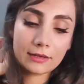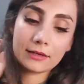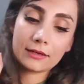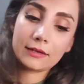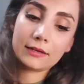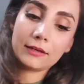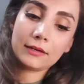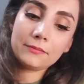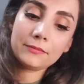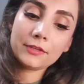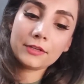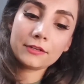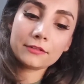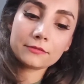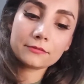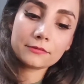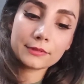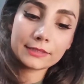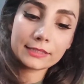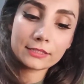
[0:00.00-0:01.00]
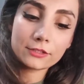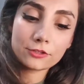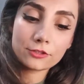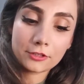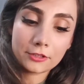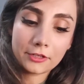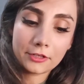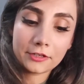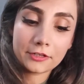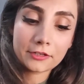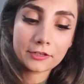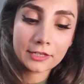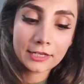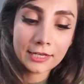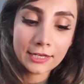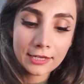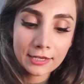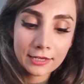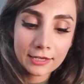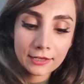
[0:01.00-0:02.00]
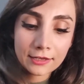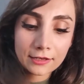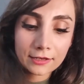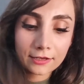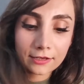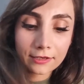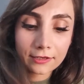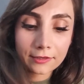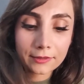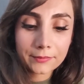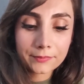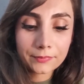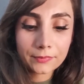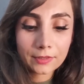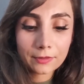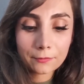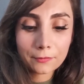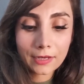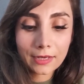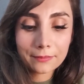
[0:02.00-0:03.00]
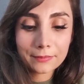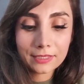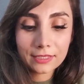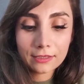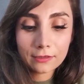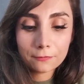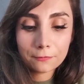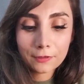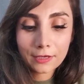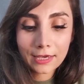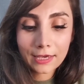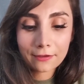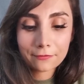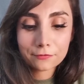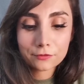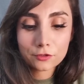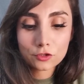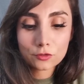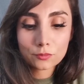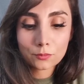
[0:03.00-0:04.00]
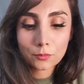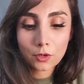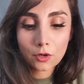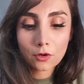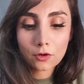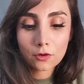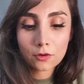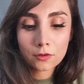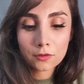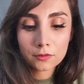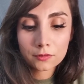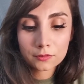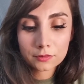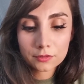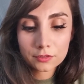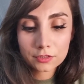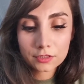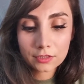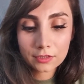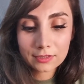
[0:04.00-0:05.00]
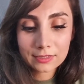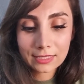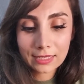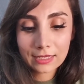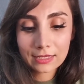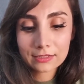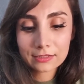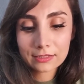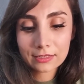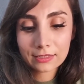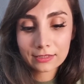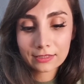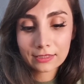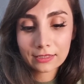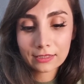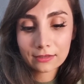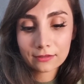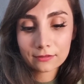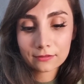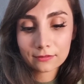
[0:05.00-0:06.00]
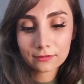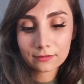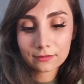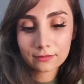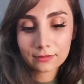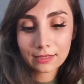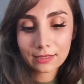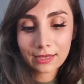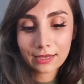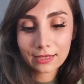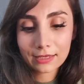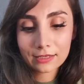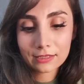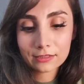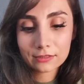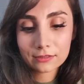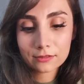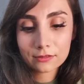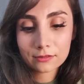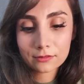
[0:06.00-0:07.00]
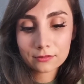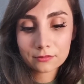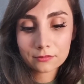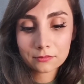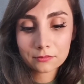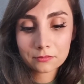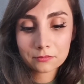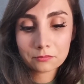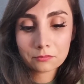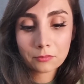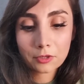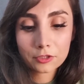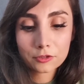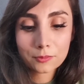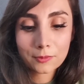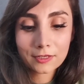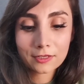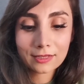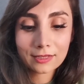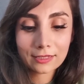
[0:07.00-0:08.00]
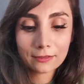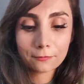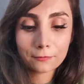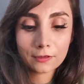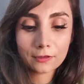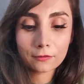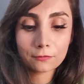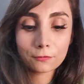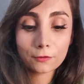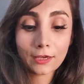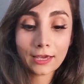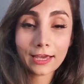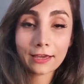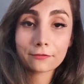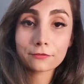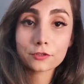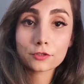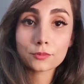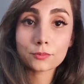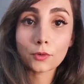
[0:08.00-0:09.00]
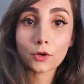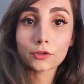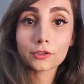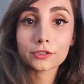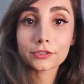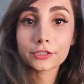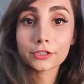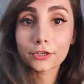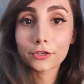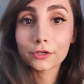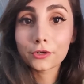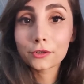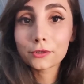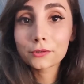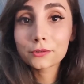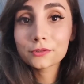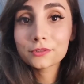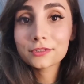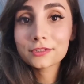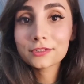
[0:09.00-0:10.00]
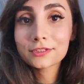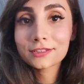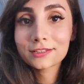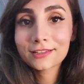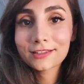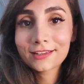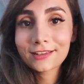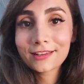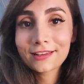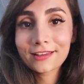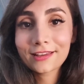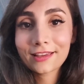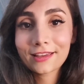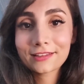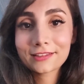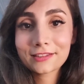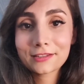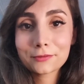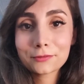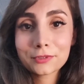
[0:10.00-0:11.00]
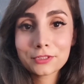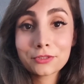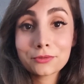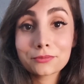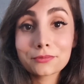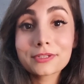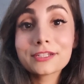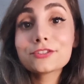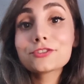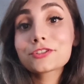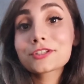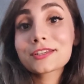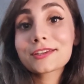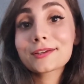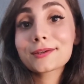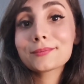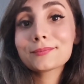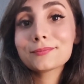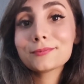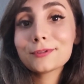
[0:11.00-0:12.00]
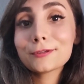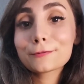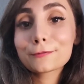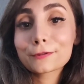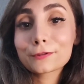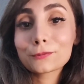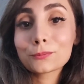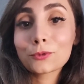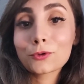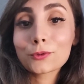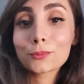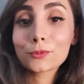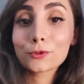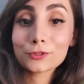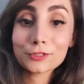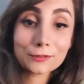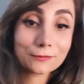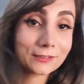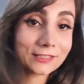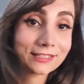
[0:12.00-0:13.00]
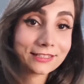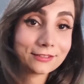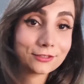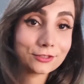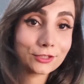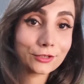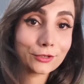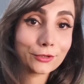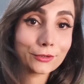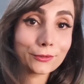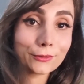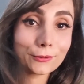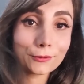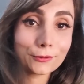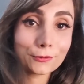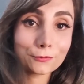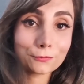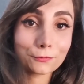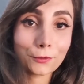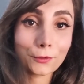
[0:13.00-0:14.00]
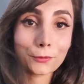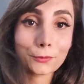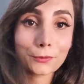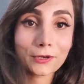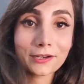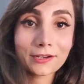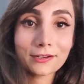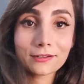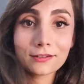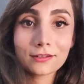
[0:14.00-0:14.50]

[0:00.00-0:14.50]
I'm not really sure. Well, I mean, if you have small success, I think that is much better. Like, if you have smaller goals, and then when you reach them, you feel more motivated to go forward.